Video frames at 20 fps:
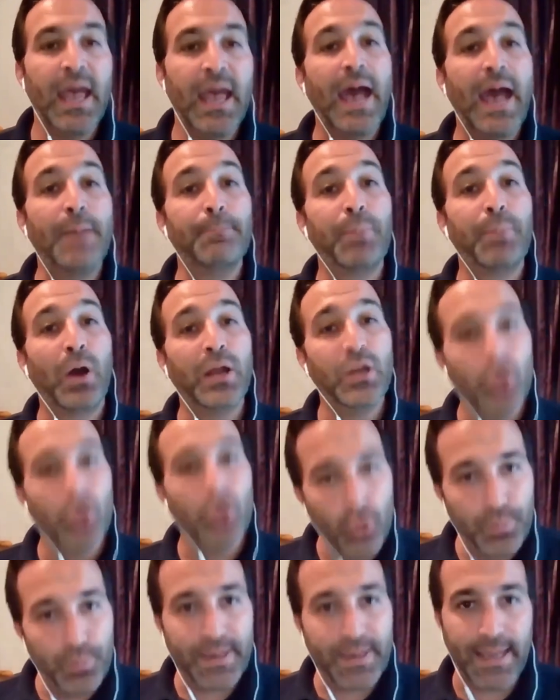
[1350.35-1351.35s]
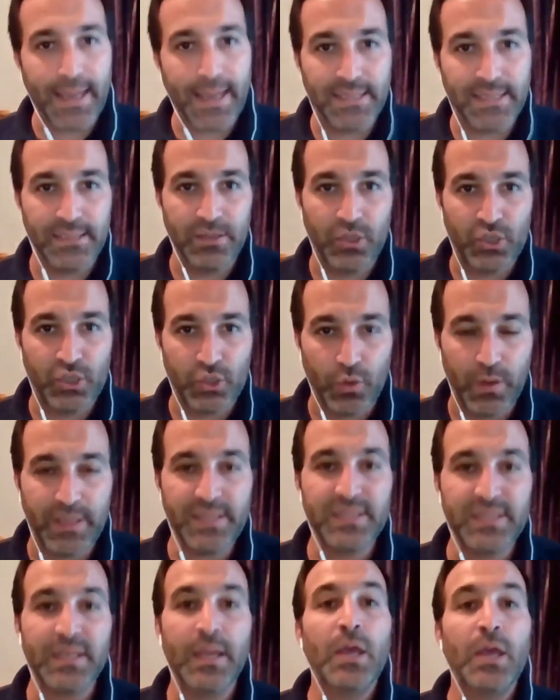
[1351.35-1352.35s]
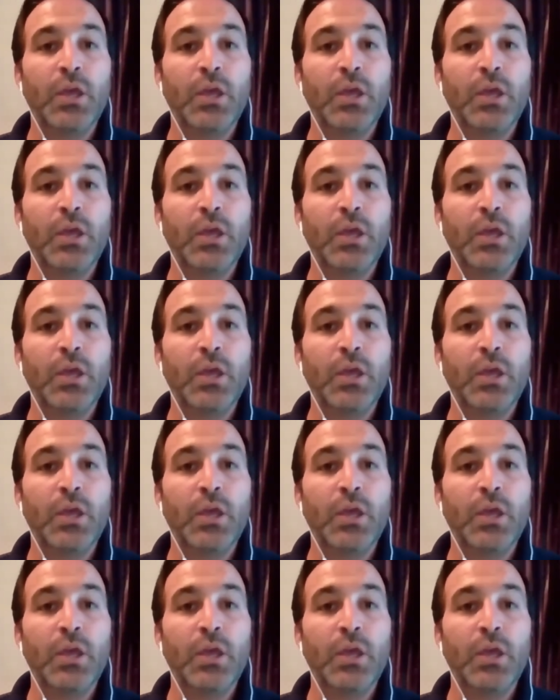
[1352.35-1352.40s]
And by lubricating the joint,